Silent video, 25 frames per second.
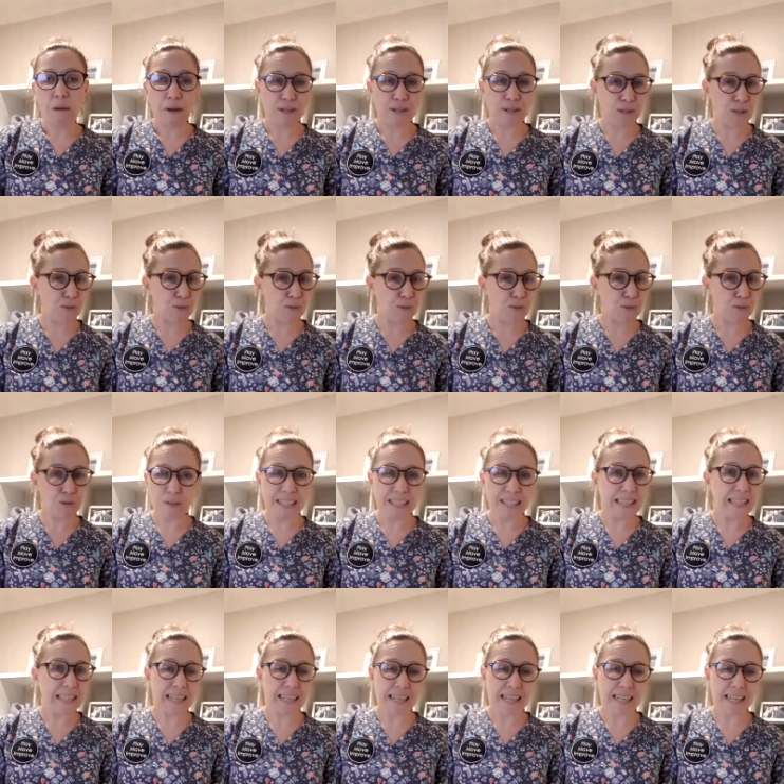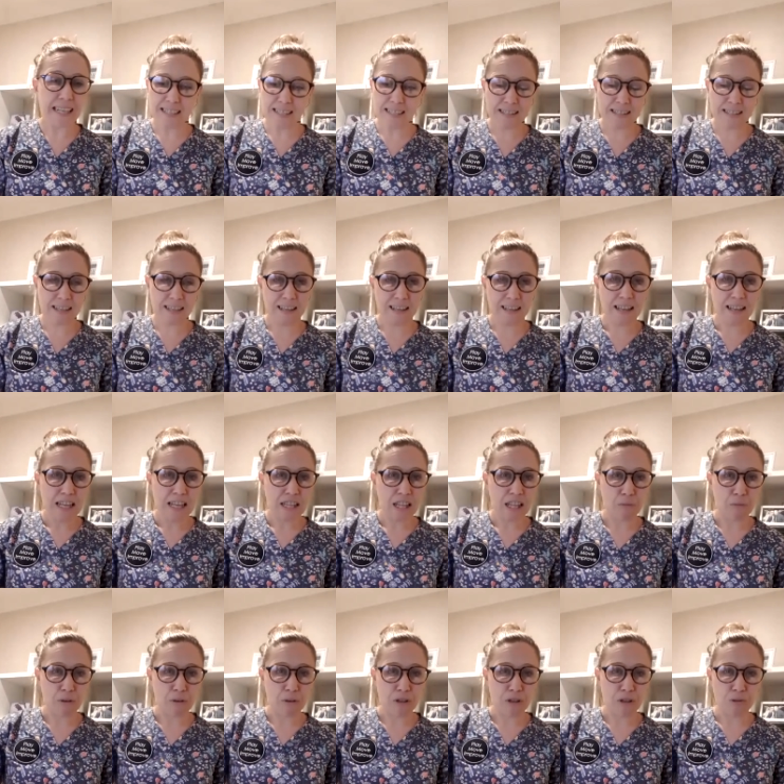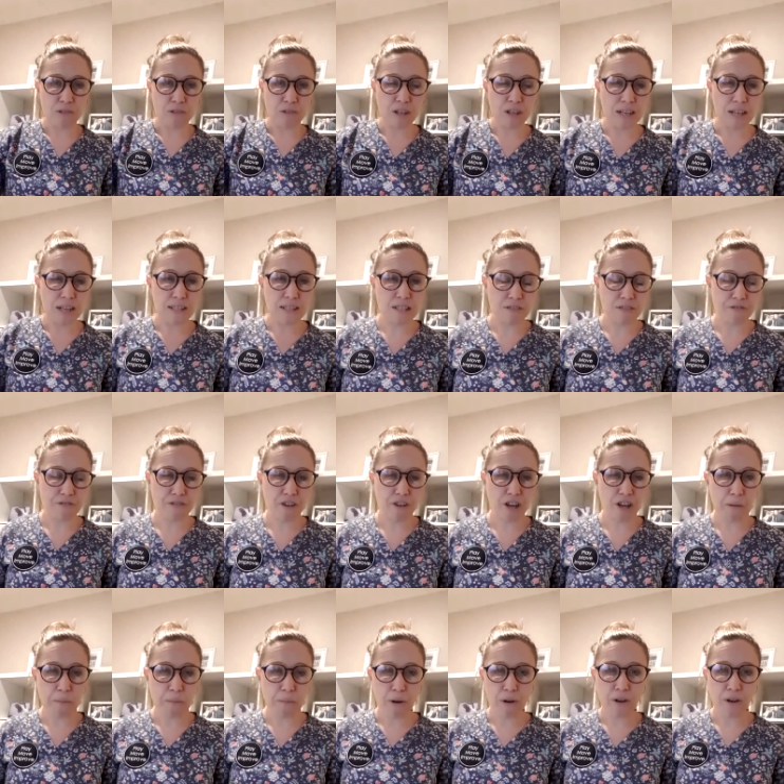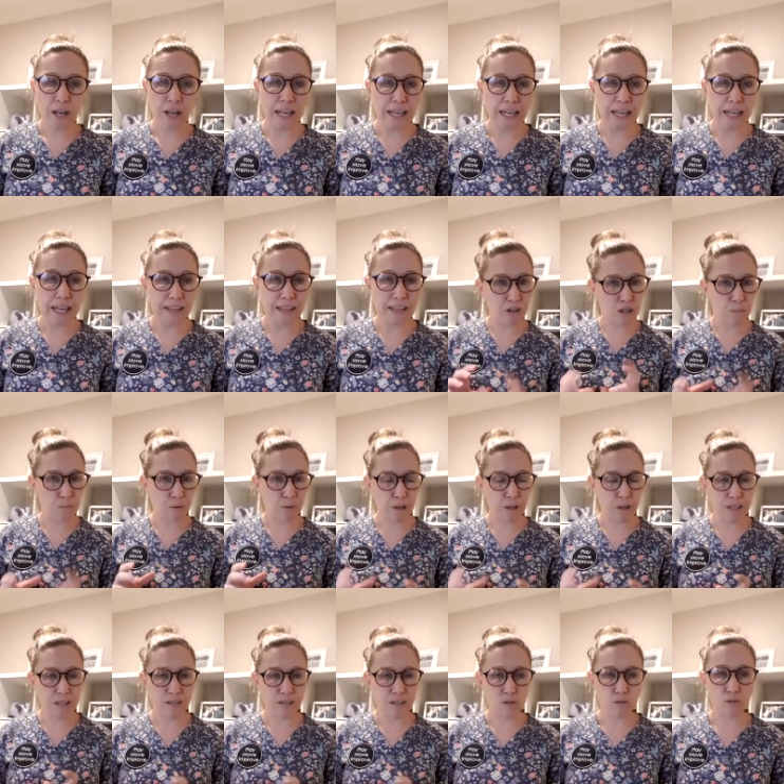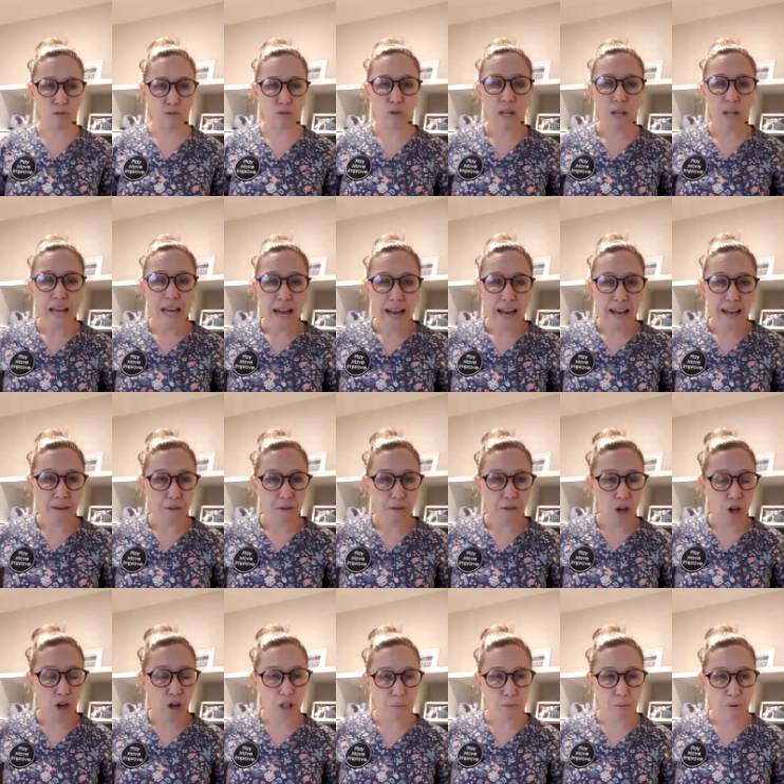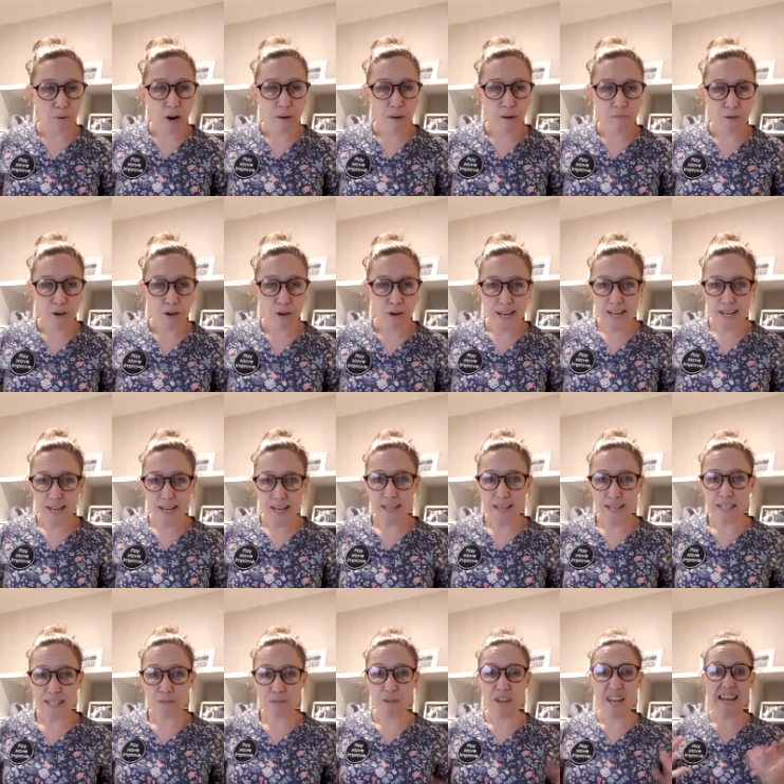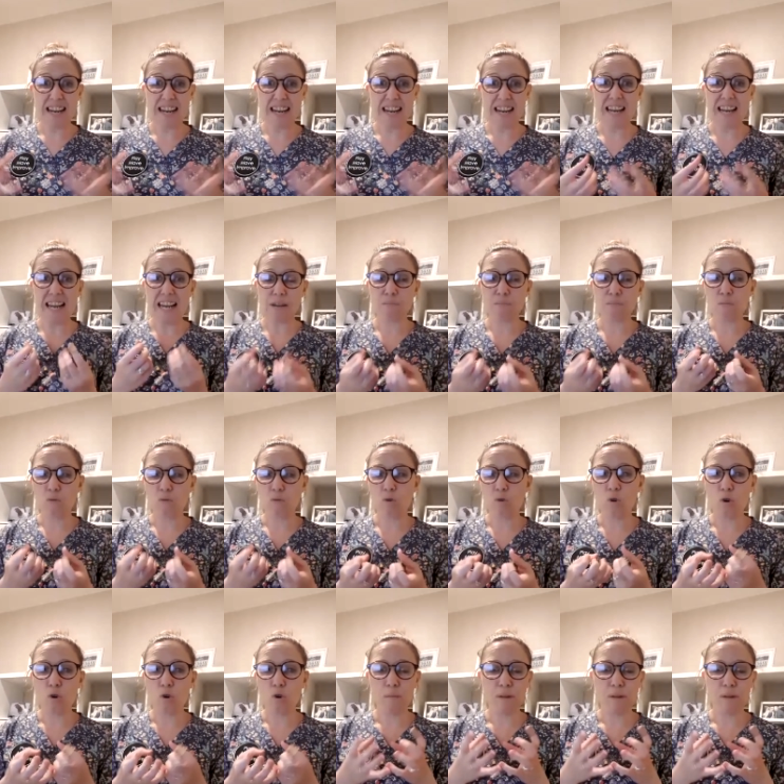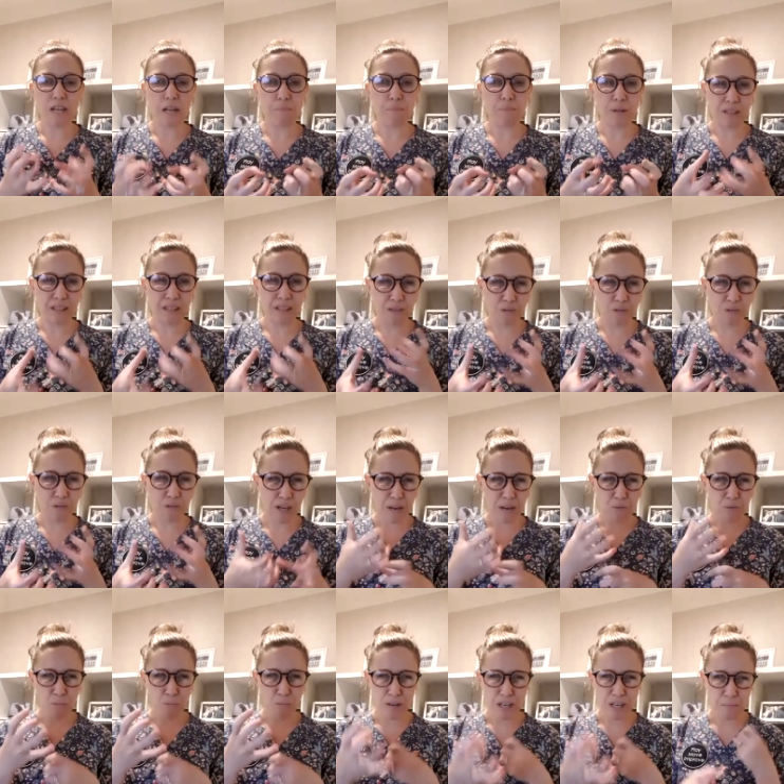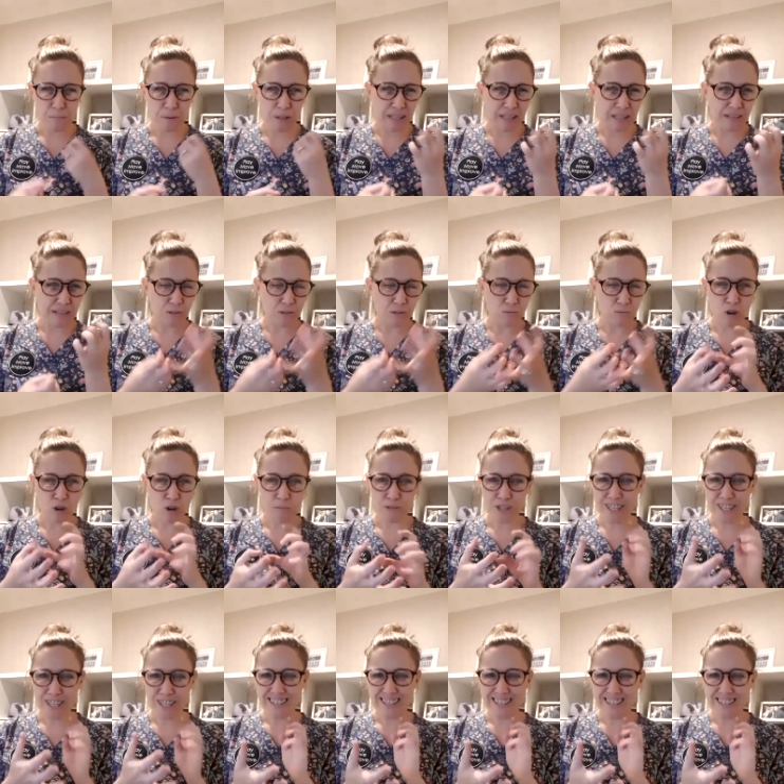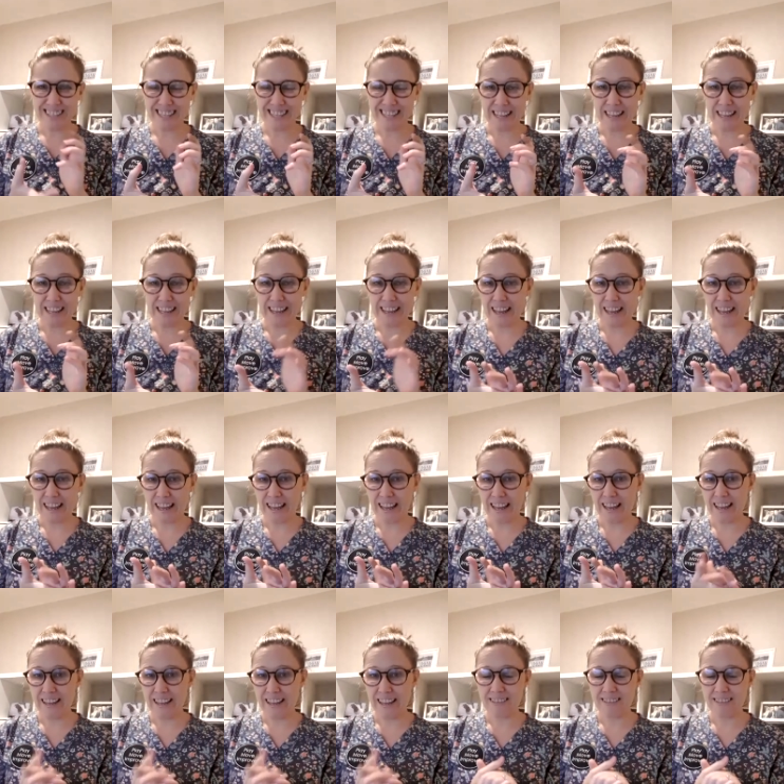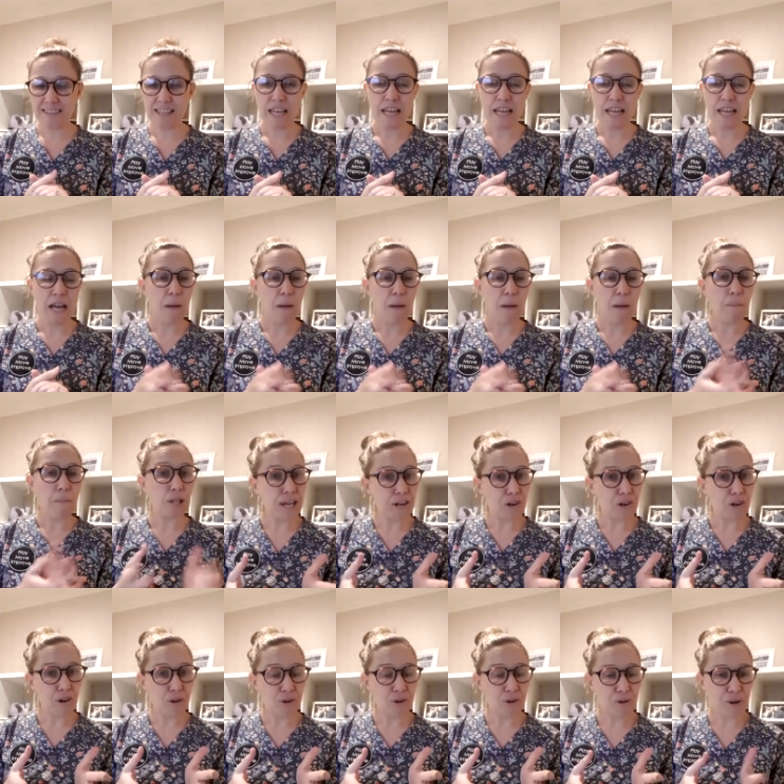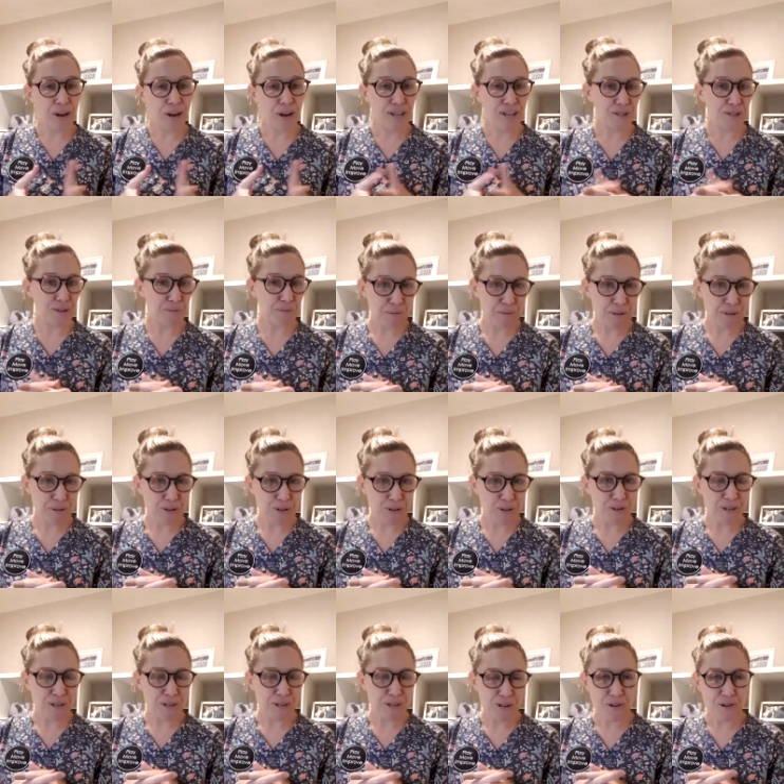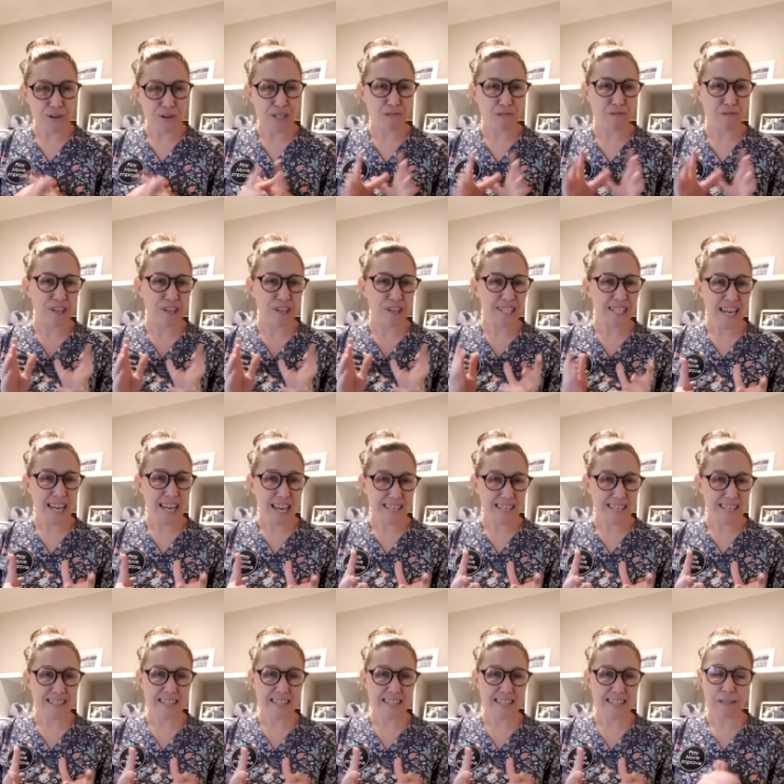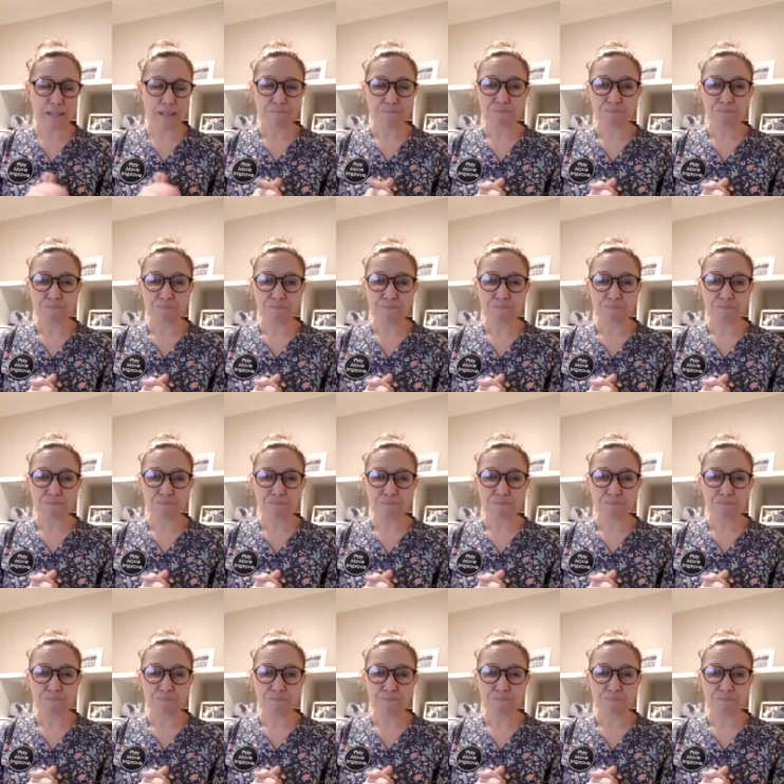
Pencil would be the last thing that we do in regards to fine motor in those preschool and early primary years. We need more manipulatives and more objects in their hands. Play-Doh, as you probably already know, is fantastic.